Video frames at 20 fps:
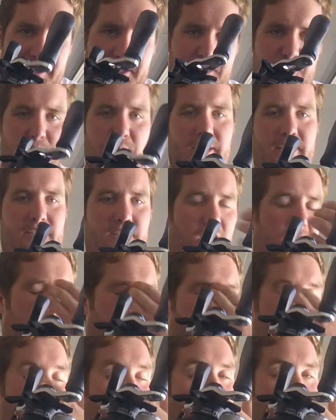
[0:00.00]
This one is
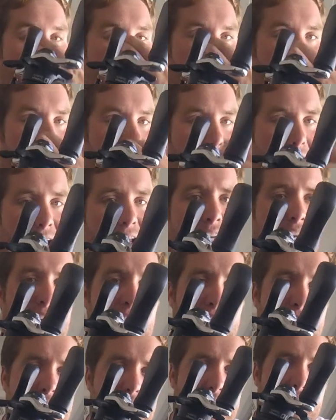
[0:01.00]
also in a
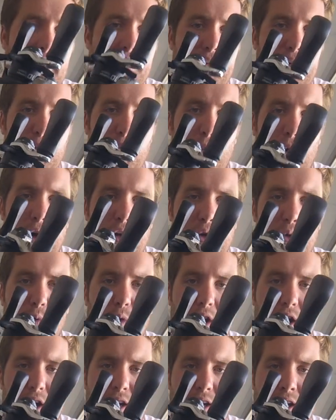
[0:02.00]

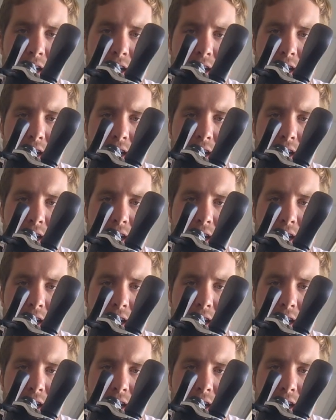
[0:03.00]
7.1-1,